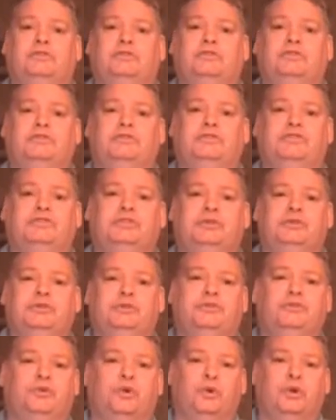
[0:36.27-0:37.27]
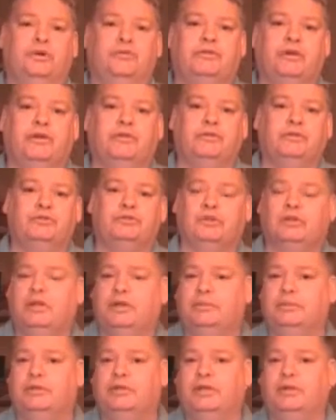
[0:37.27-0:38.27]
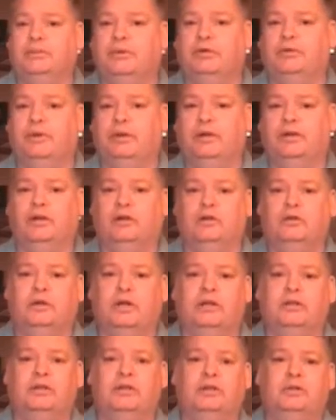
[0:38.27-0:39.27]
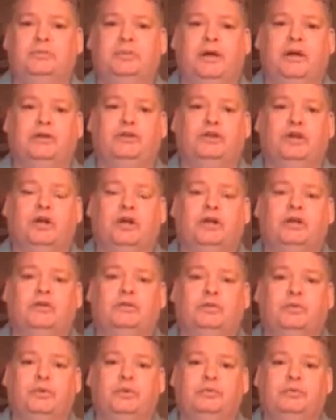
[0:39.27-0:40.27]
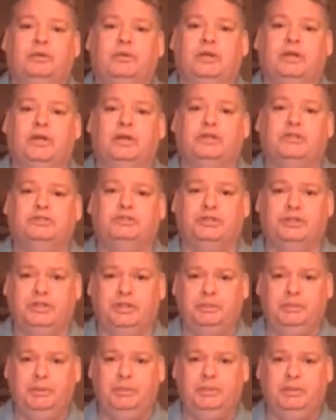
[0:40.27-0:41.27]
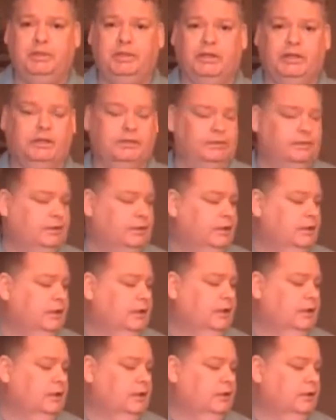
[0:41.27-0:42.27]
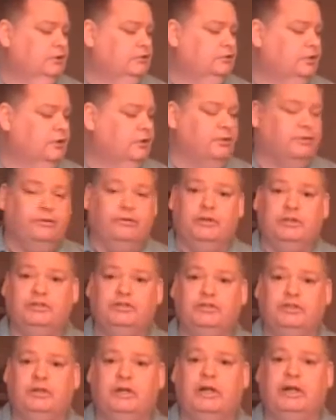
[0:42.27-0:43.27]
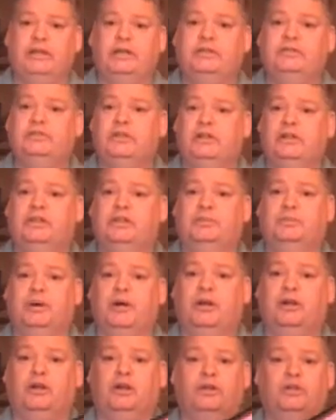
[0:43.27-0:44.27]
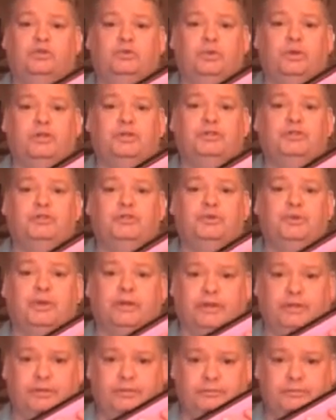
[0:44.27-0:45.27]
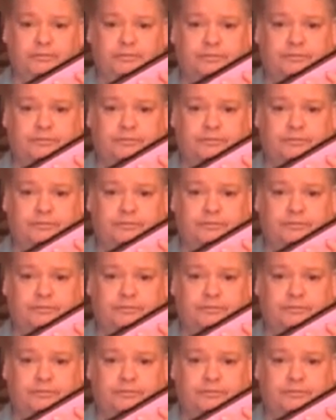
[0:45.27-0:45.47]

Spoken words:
Since she was 4 or 5 years old, I've been taking my granddaughter out into the backyard, and we've been shooting a BB gun. So this year I decided to buy her a .22 Crickett.